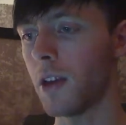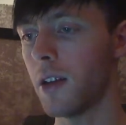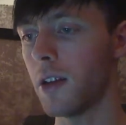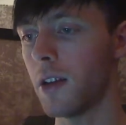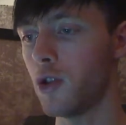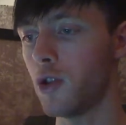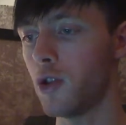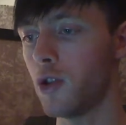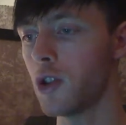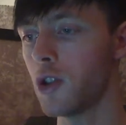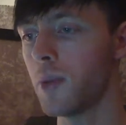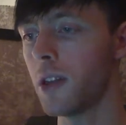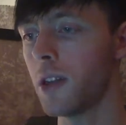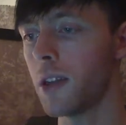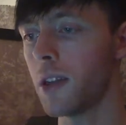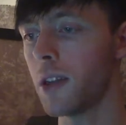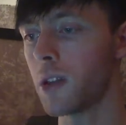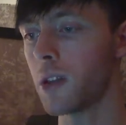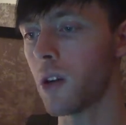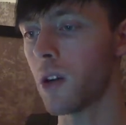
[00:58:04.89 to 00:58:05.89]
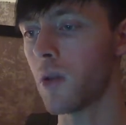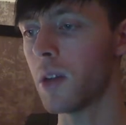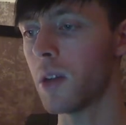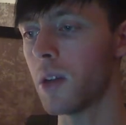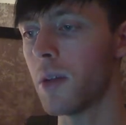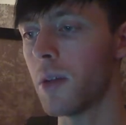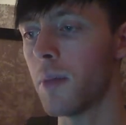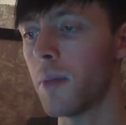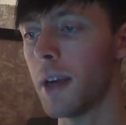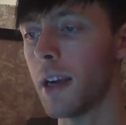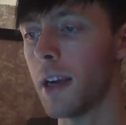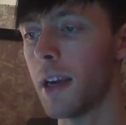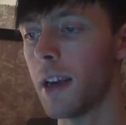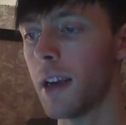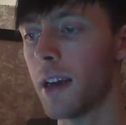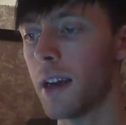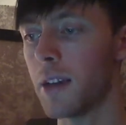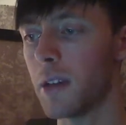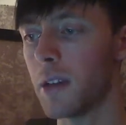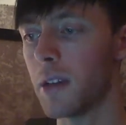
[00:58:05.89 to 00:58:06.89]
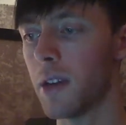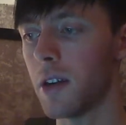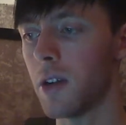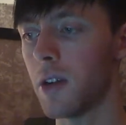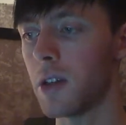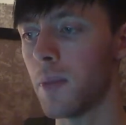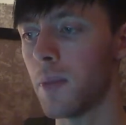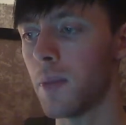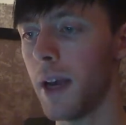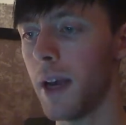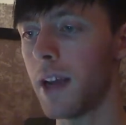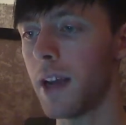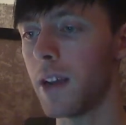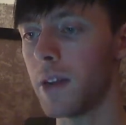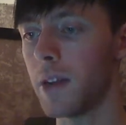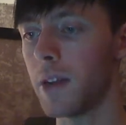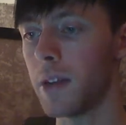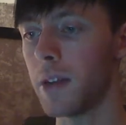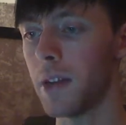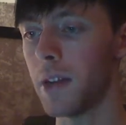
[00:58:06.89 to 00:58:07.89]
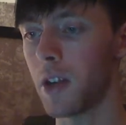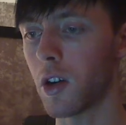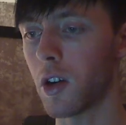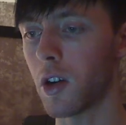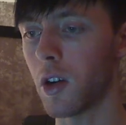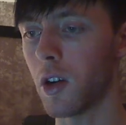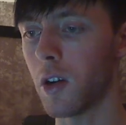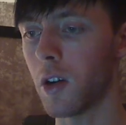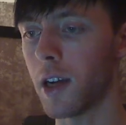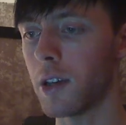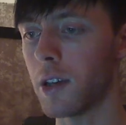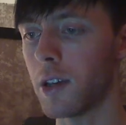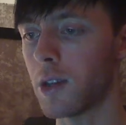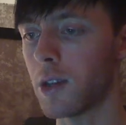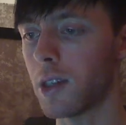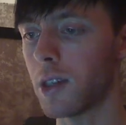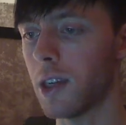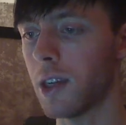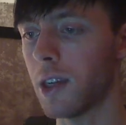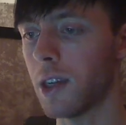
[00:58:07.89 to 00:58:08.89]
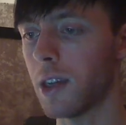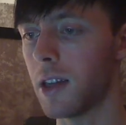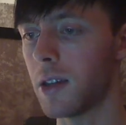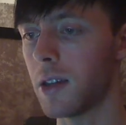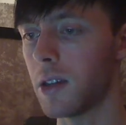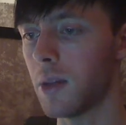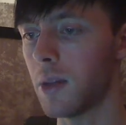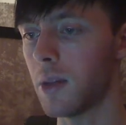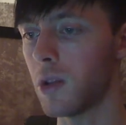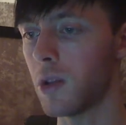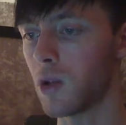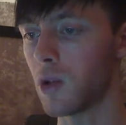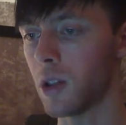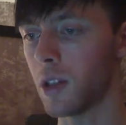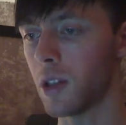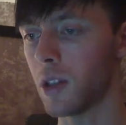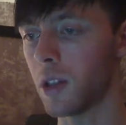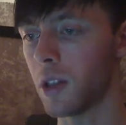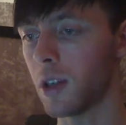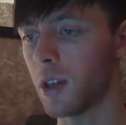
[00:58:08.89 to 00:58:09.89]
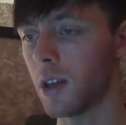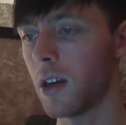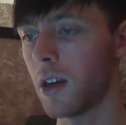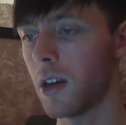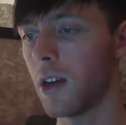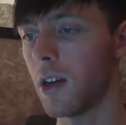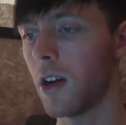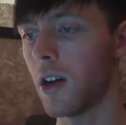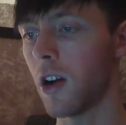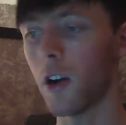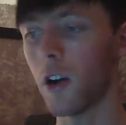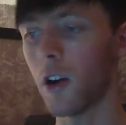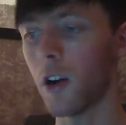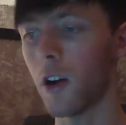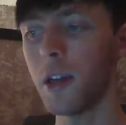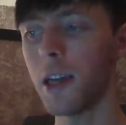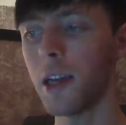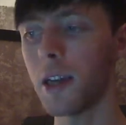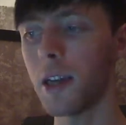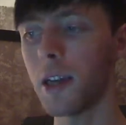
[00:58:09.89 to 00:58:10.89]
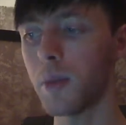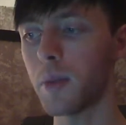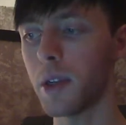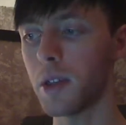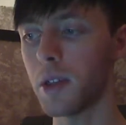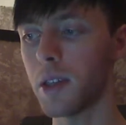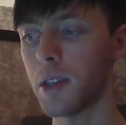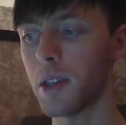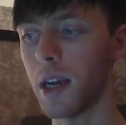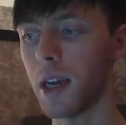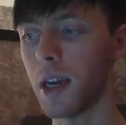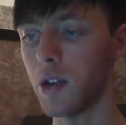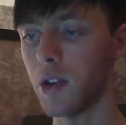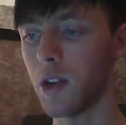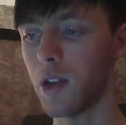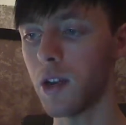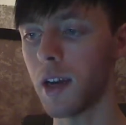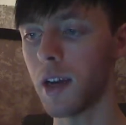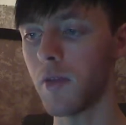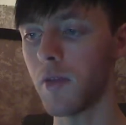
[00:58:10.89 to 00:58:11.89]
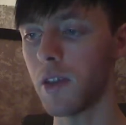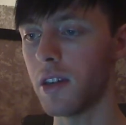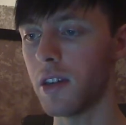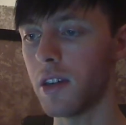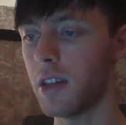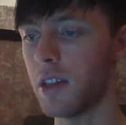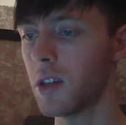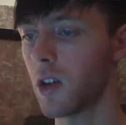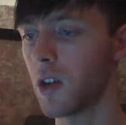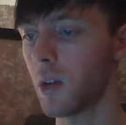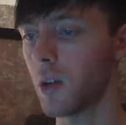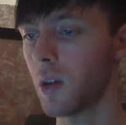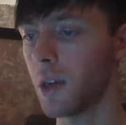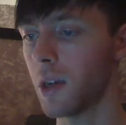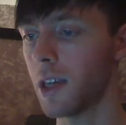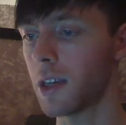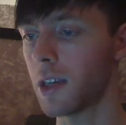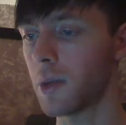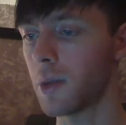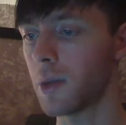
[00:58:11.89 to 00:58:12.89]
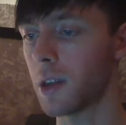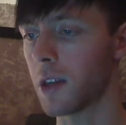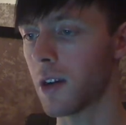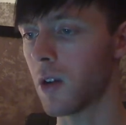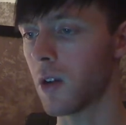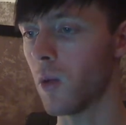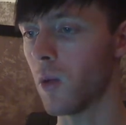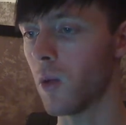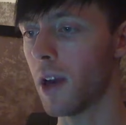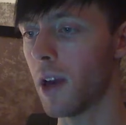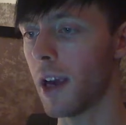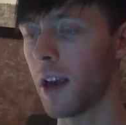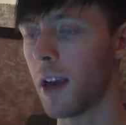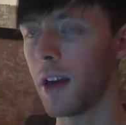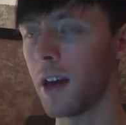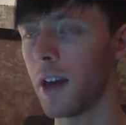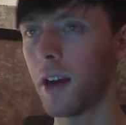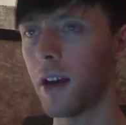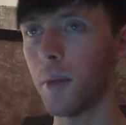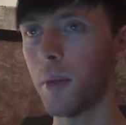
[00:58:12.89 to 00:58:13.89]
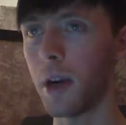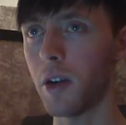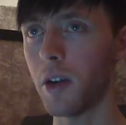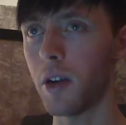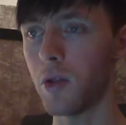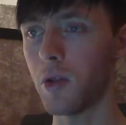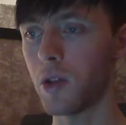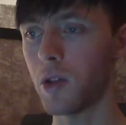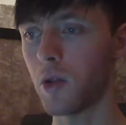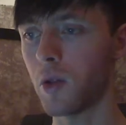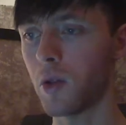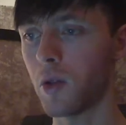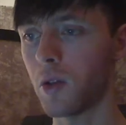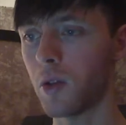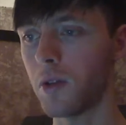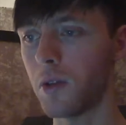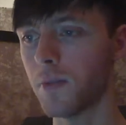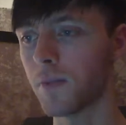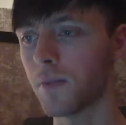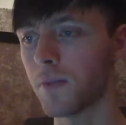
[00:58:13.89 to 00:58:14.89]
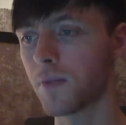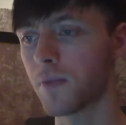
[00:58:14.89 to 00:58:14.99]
The judgment has already been made as there is balance in the card as seen in the symmetry. Harmony has been established after the disharmony has been cut away by her sword.